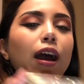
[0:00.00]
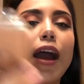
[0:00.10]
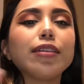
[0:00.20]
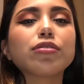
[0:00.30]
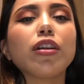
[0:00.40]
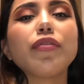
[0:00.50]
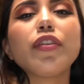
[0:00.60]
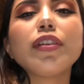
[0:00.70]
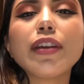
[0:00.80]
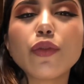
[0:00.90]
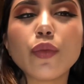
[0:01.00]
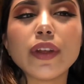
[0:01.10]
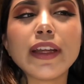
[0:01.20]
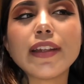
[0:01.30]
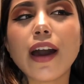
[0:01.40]
I start feeling
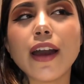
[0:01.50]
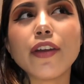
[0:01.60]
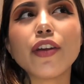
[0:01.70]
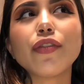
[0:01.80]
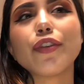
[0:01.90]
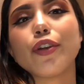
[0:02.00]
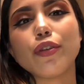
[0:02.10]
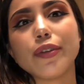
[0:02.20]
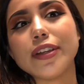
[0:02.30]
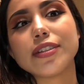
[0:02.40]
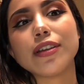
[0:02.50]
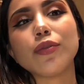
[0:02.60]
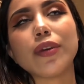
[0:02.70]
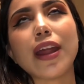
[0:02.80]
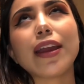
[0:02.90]
really tired for no
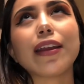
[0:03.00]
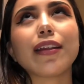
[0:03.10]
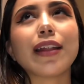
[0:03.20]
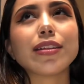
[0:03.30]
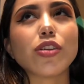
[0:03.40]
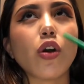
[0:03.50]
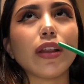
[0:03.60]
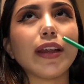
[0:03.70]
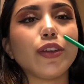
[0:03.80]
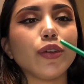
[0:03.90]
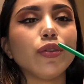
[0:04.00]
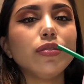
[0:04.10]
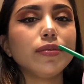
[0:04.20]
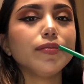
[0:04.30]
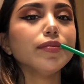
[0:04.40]
reason when I that's all I do.